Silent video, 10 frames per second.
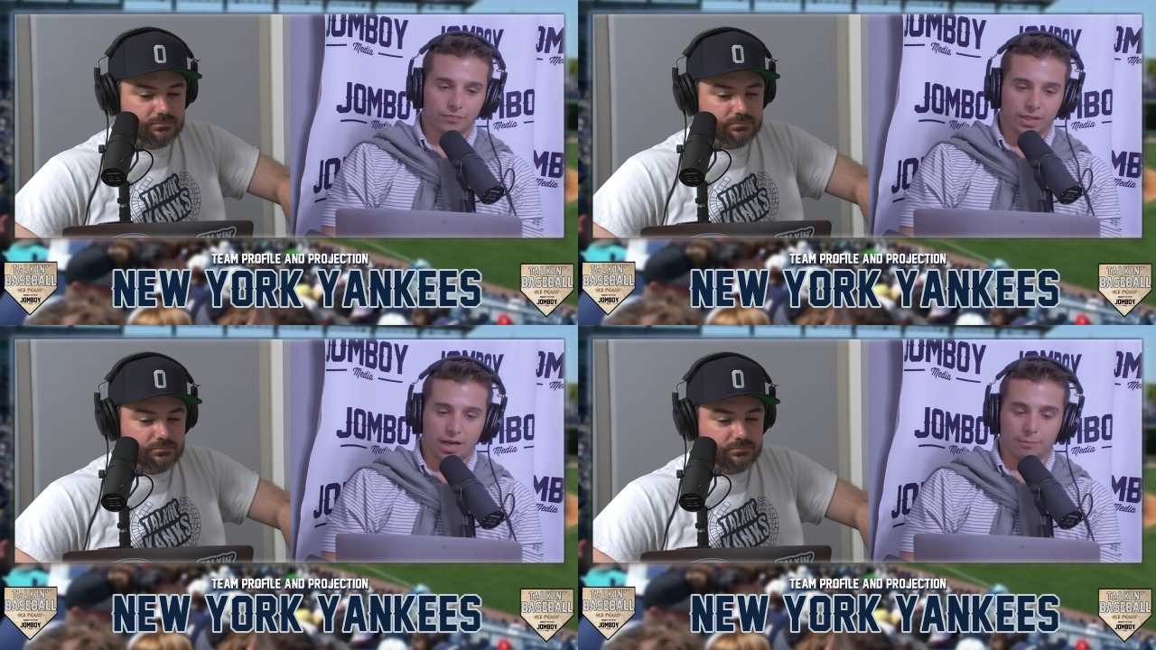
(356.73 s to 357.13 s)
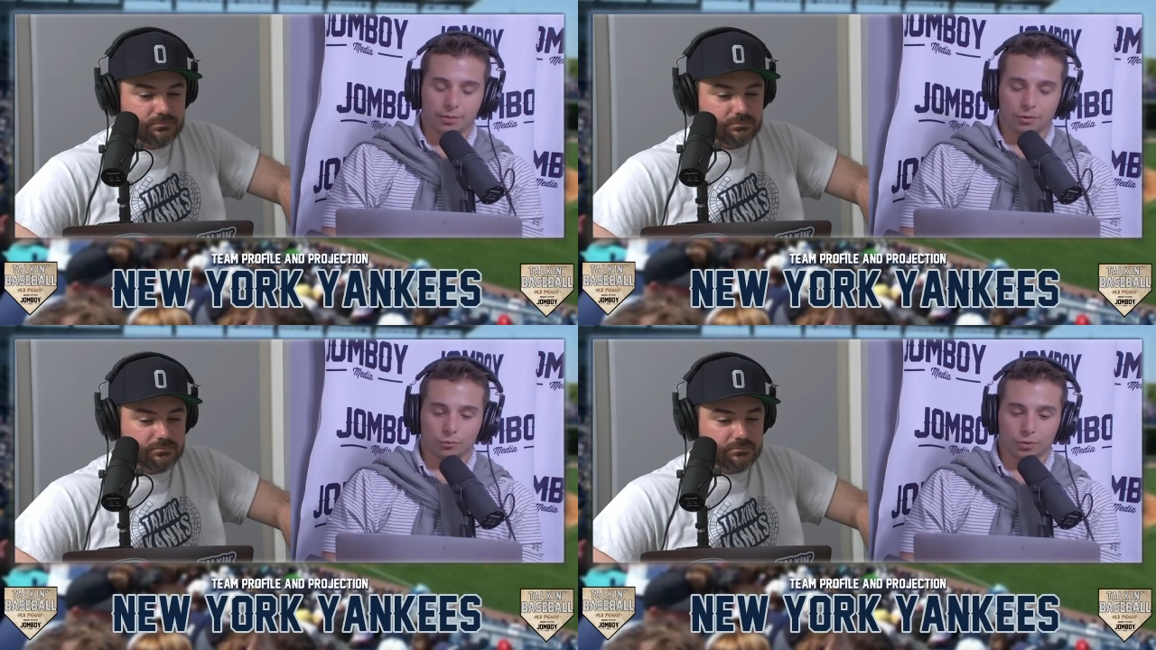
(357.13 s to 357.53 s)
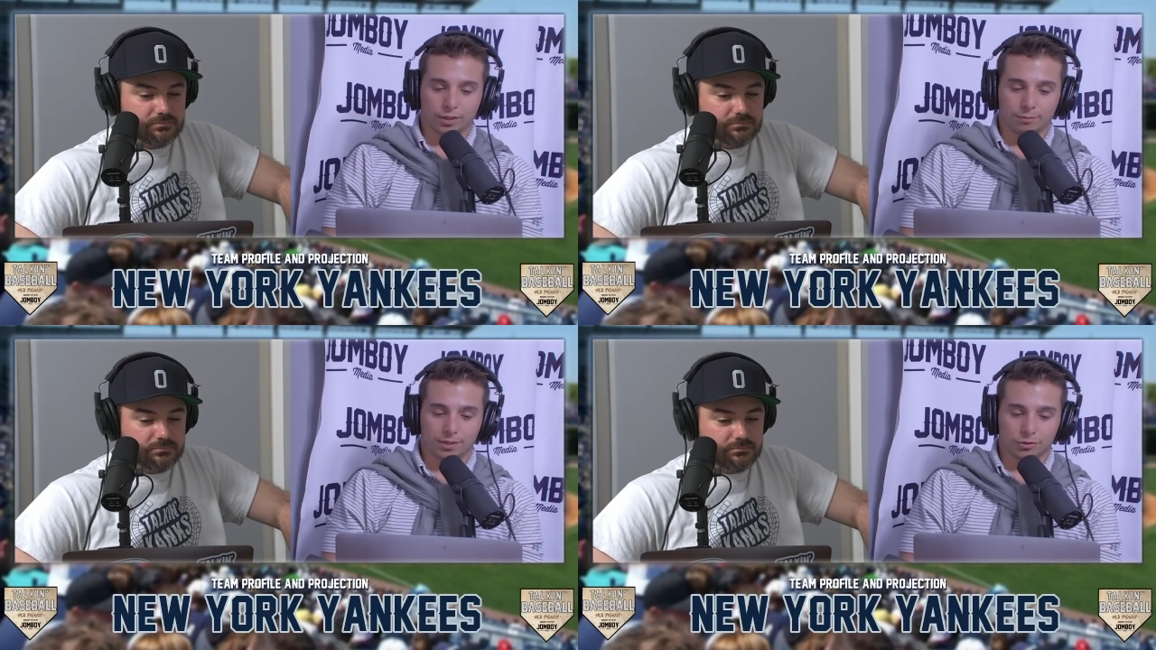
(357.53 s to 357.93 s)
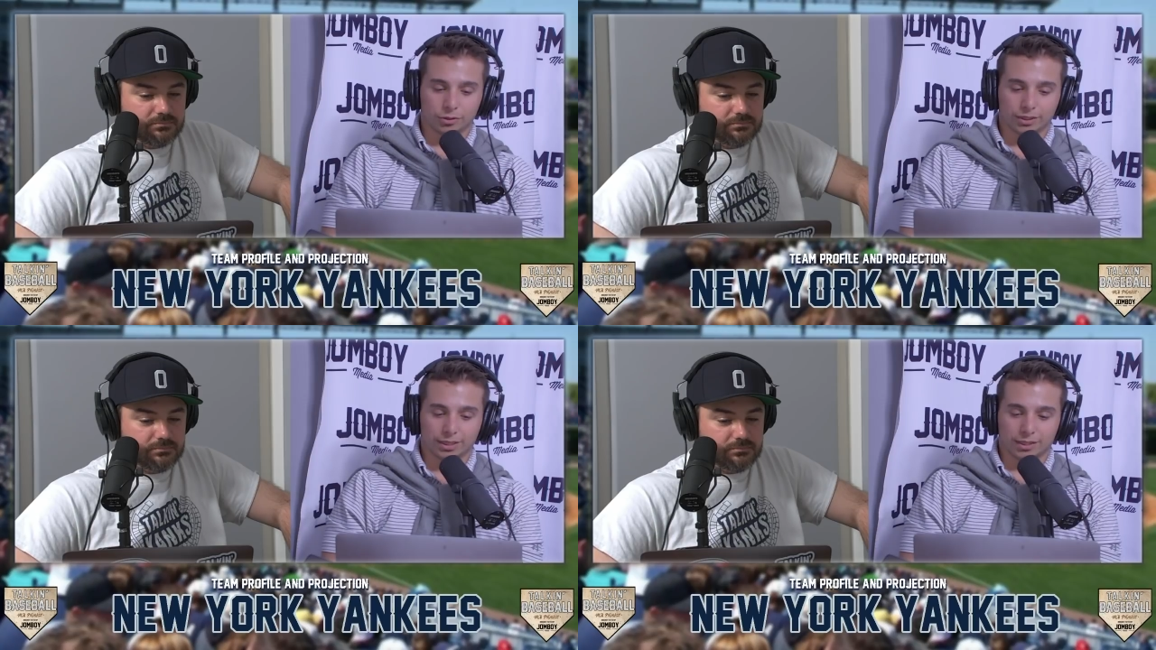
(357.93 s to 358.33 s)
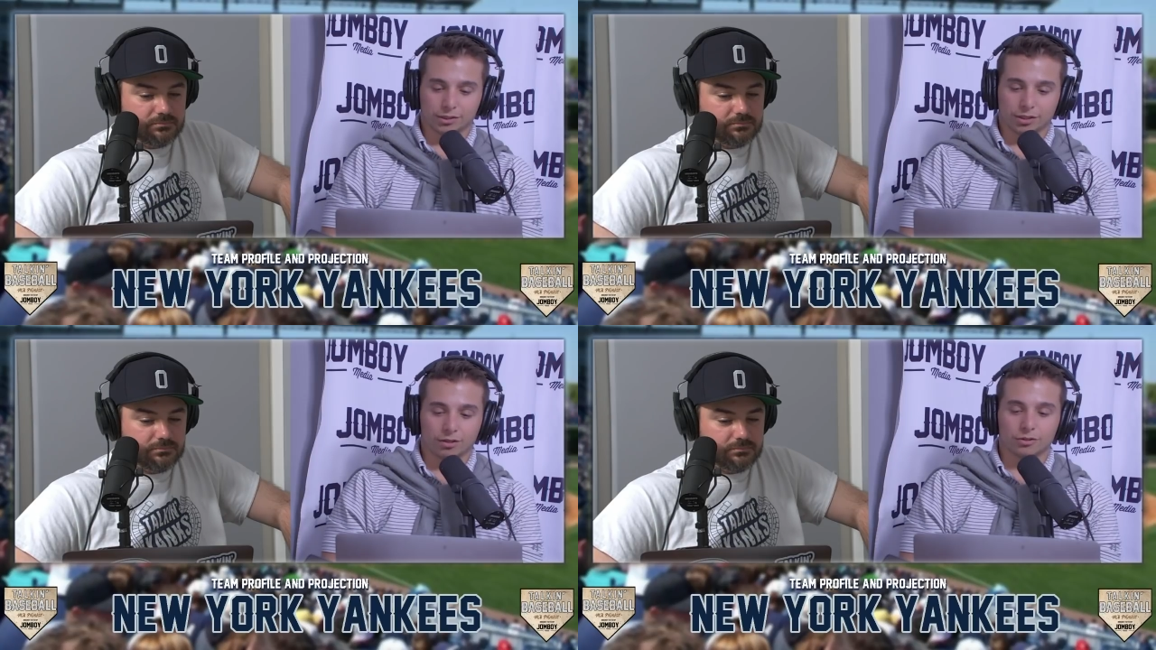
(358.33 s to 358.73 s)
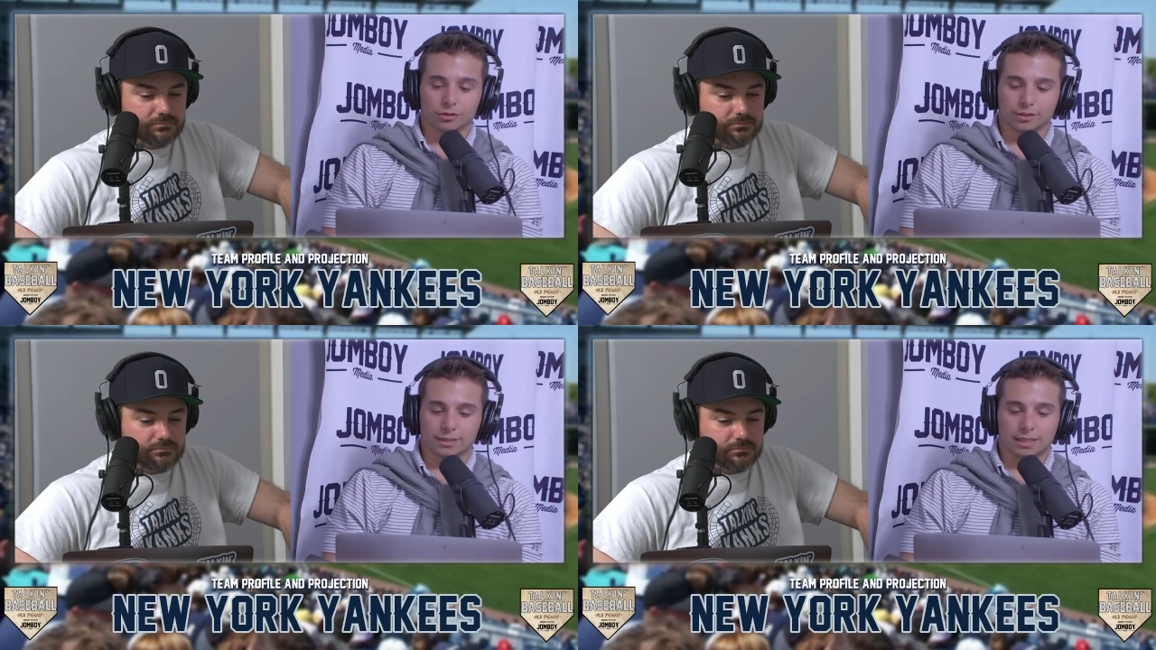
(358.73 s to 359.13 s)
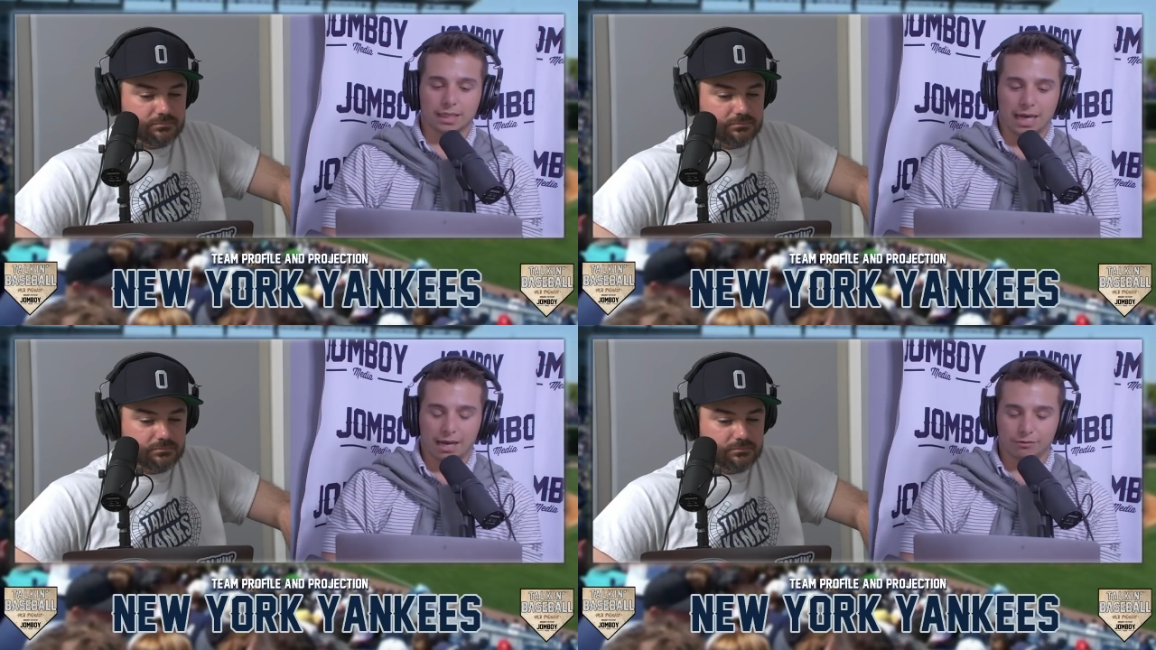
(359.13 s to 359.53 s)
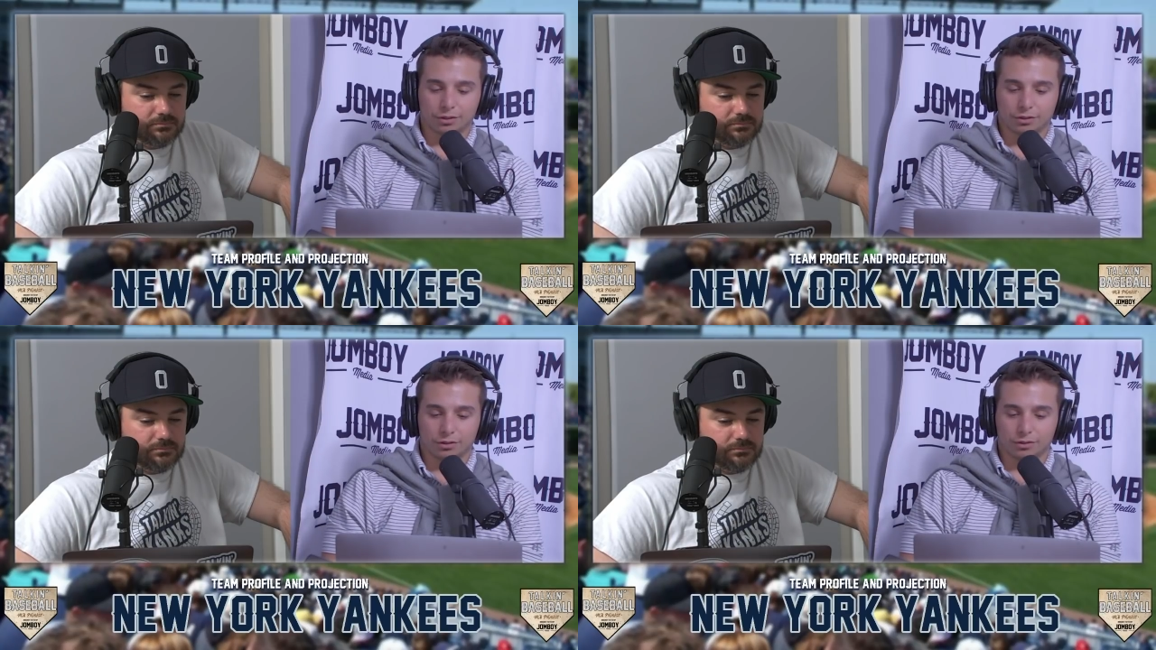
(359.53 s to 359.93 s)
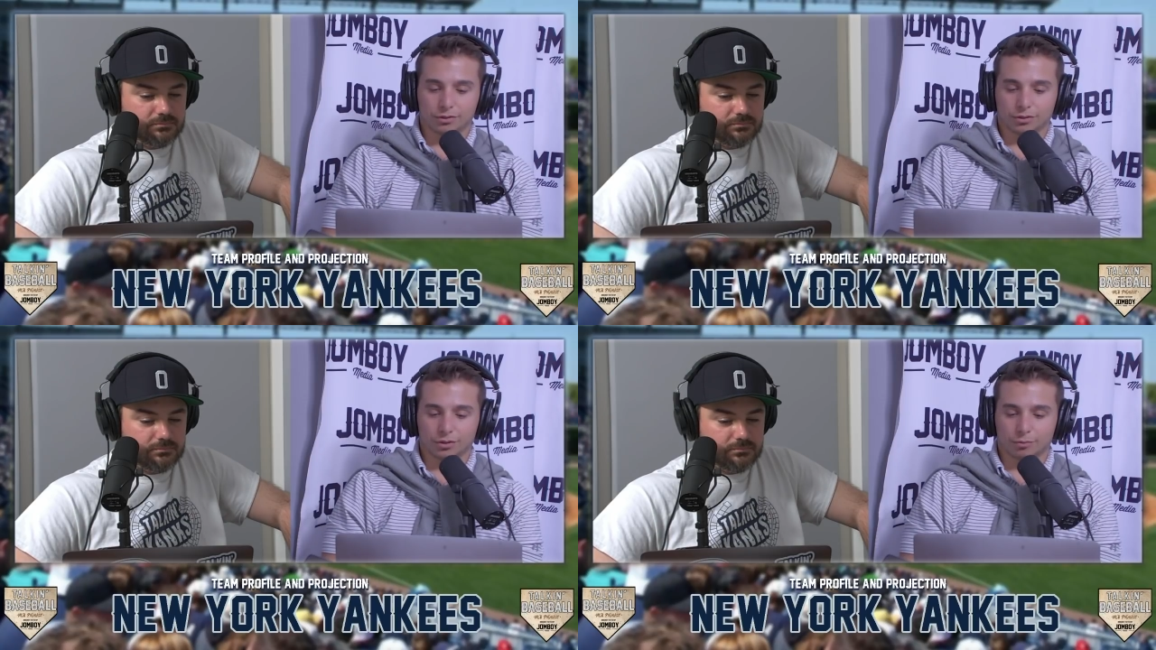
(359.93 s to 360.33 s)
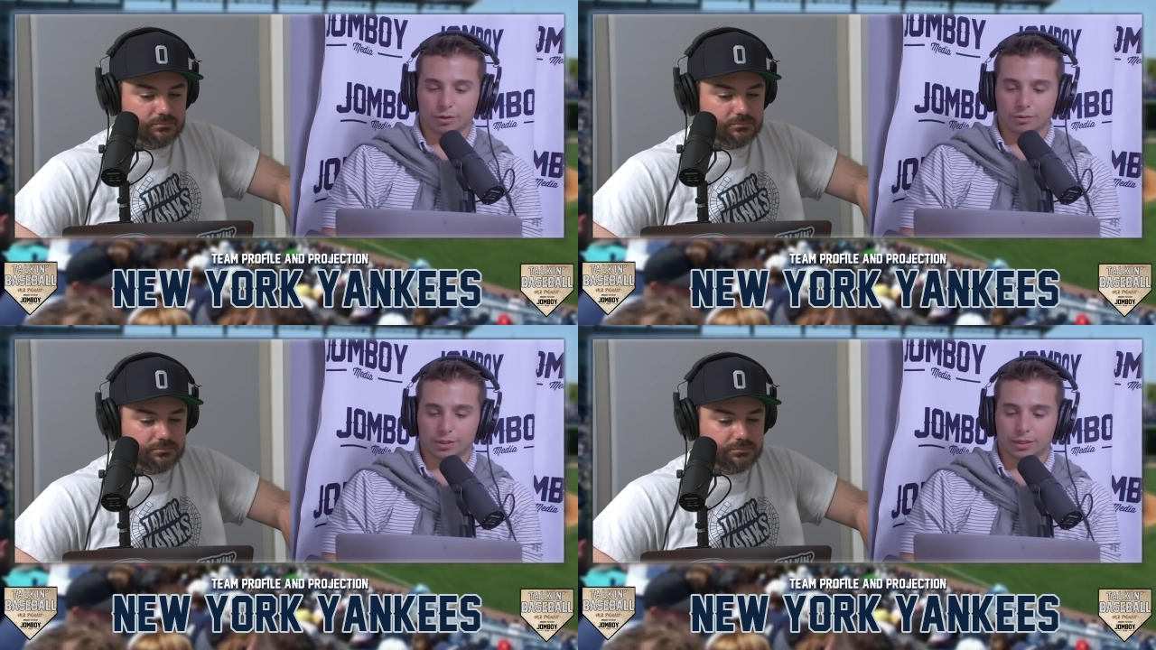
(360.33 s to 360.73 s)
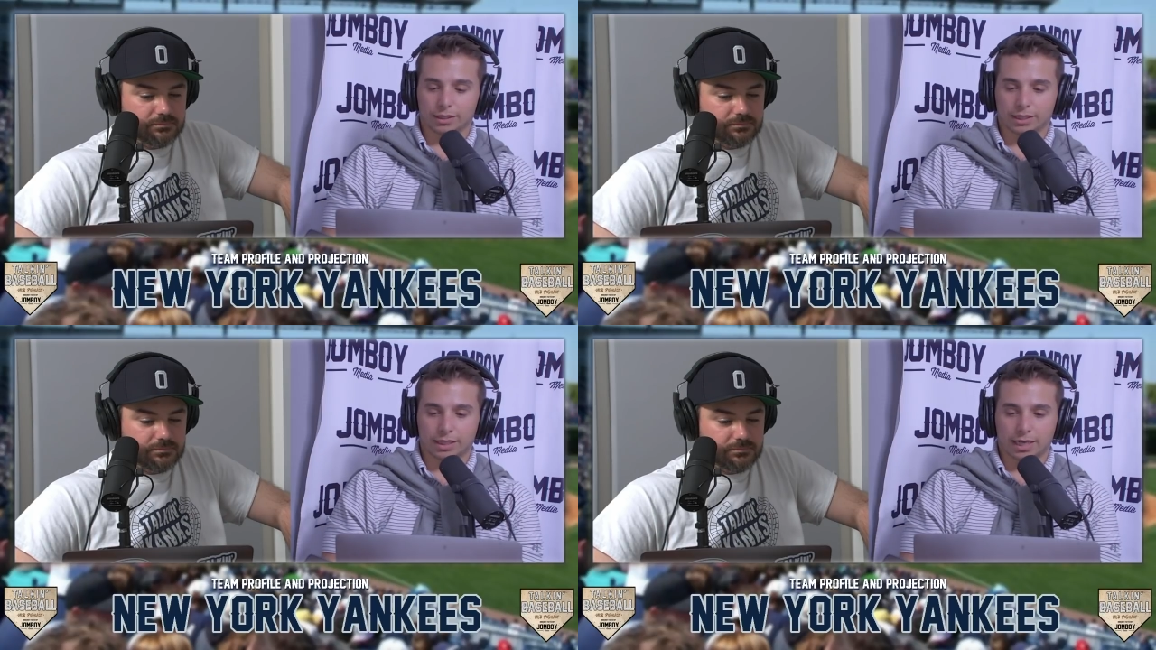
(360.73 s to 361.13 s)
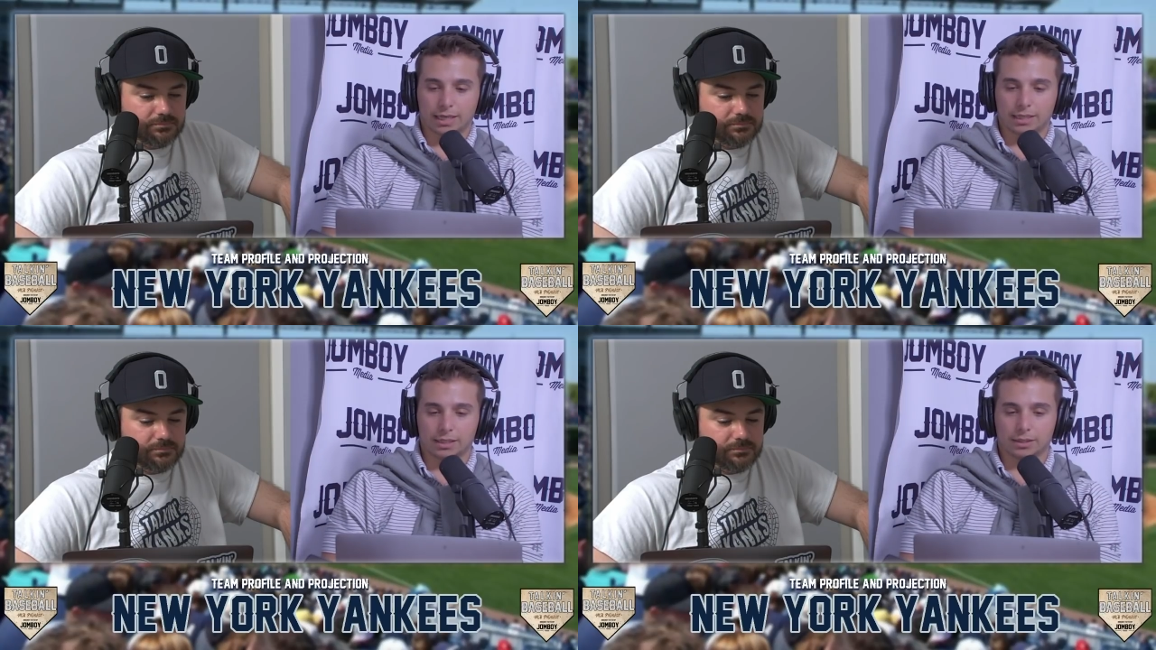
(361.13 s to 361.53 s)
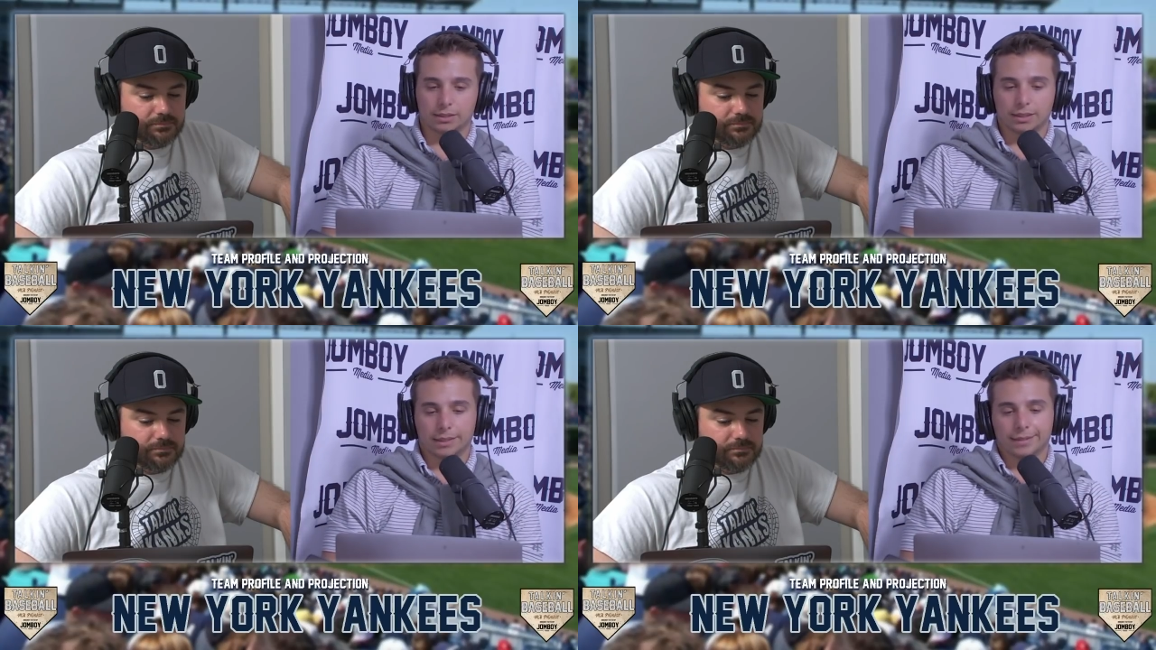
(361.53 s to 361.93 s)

Speaker 1: top of the rib injury. It's actually under his clavicle, so they're probably going to let that heal.